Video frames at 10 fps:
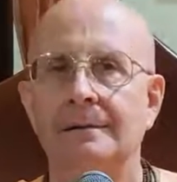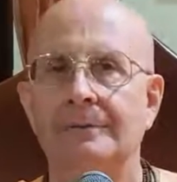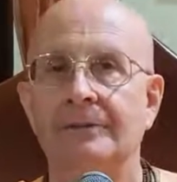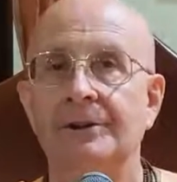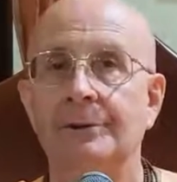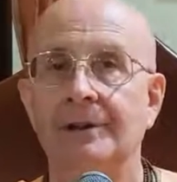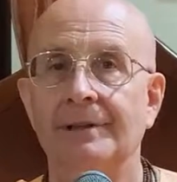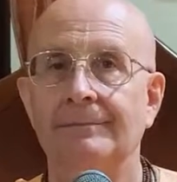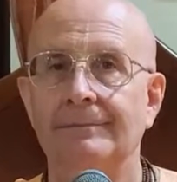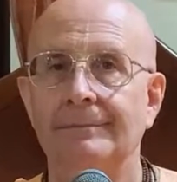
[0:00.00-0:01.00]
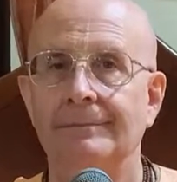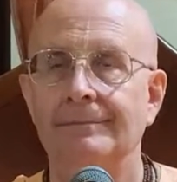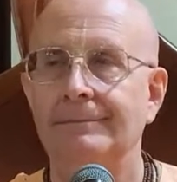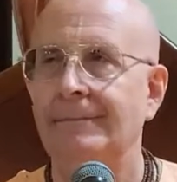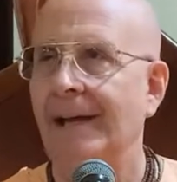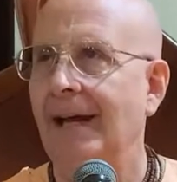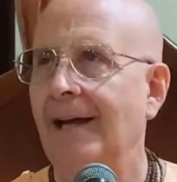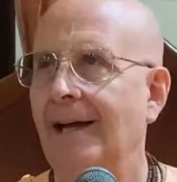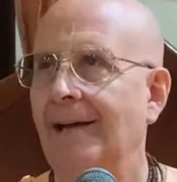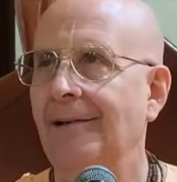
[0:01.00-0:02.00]
Vidura
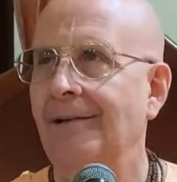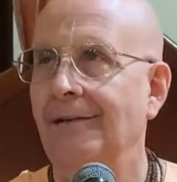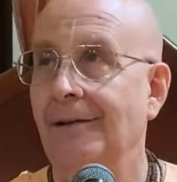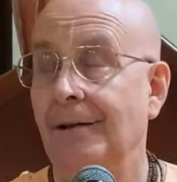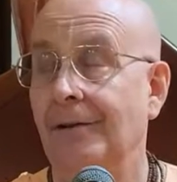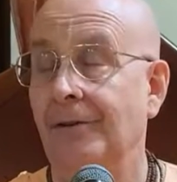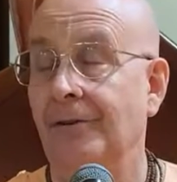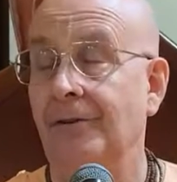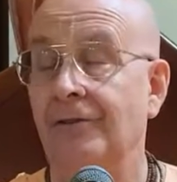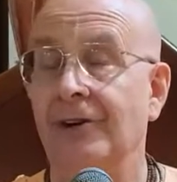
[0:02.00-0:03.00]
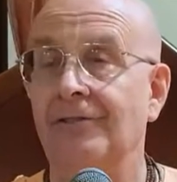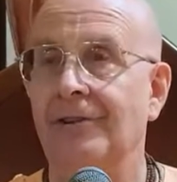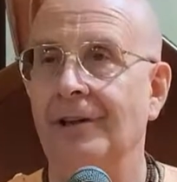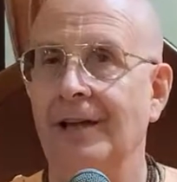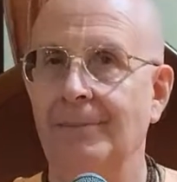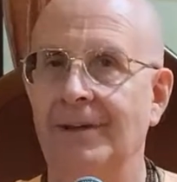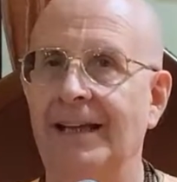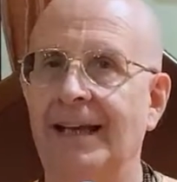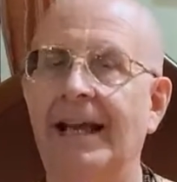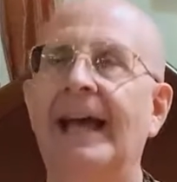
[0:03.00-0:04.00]
and suggested that he be
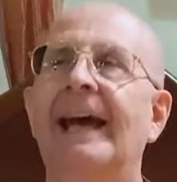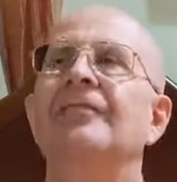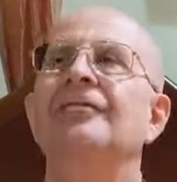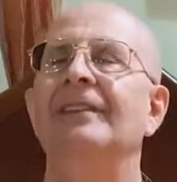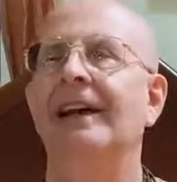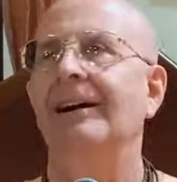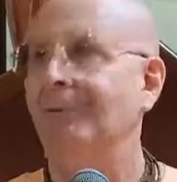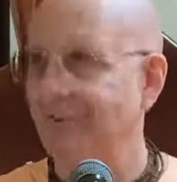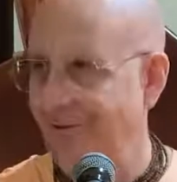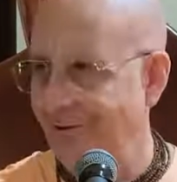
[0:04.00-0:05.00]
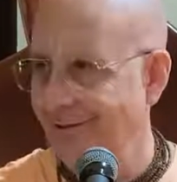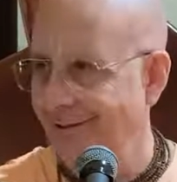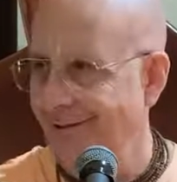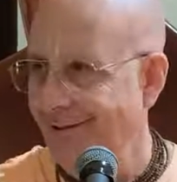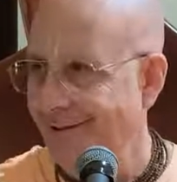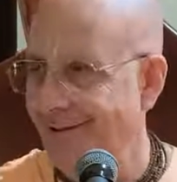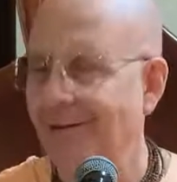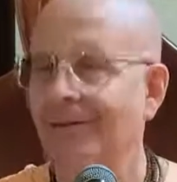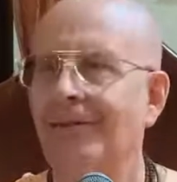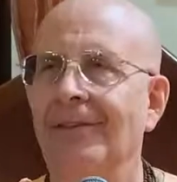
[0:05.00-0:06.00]
cast out
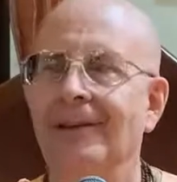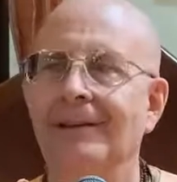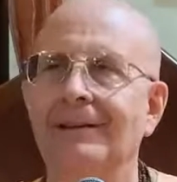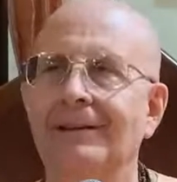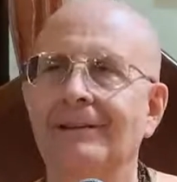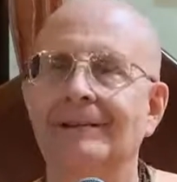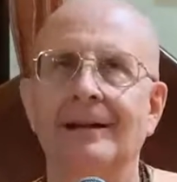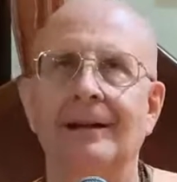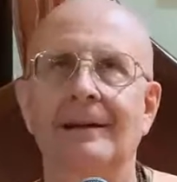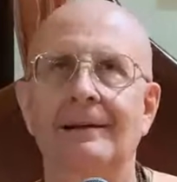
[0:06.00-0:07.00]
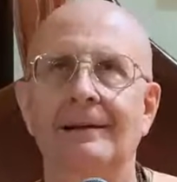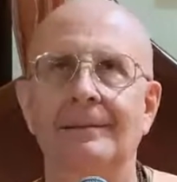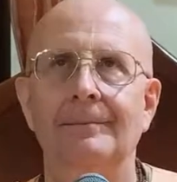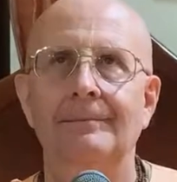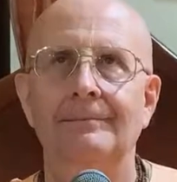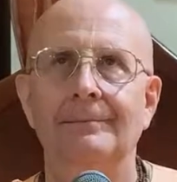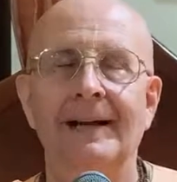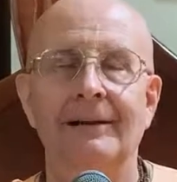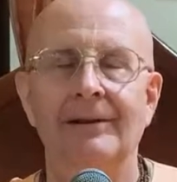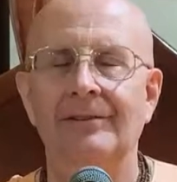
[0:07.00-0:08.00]
of the
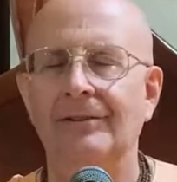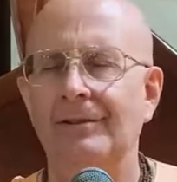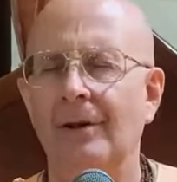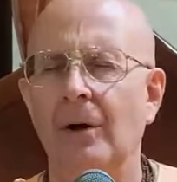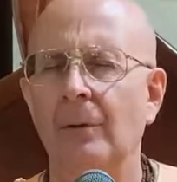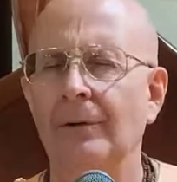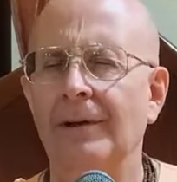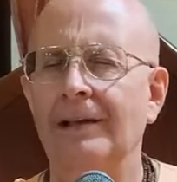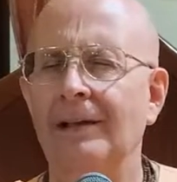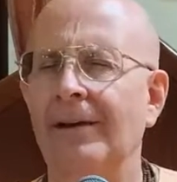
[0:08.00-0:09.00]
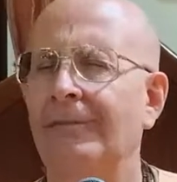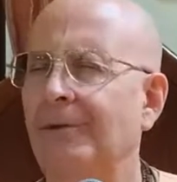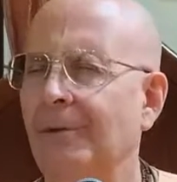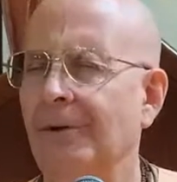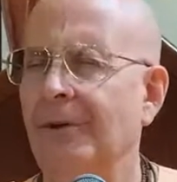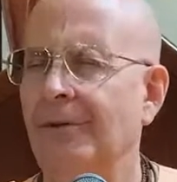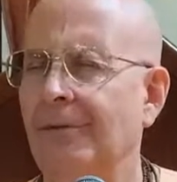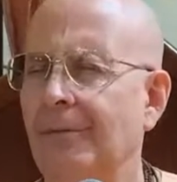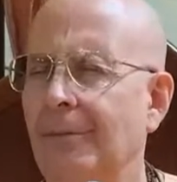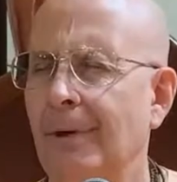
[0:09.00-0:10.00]
palace, only left with his
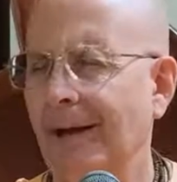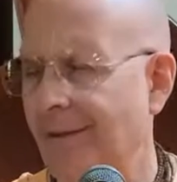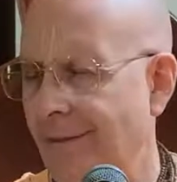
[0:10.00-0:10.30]
breath.